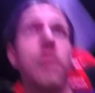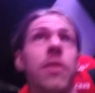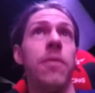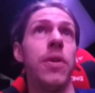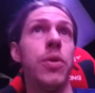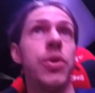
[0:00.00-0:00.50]

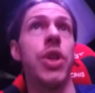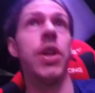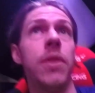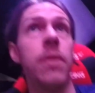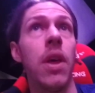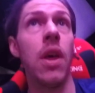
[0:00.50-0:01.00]

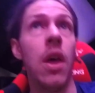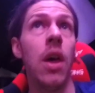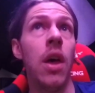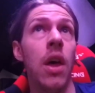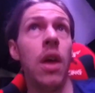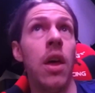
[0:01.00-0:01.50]
diffusion,
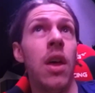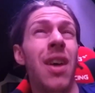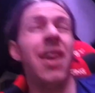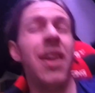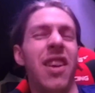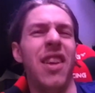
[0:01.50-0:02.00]

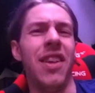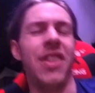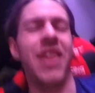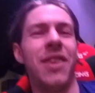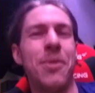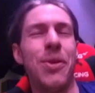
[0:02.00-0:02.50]
I
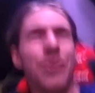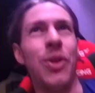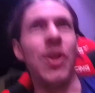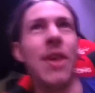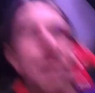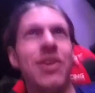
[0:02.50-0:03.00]
think it was
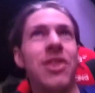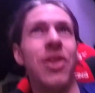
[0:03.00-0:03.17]
11 to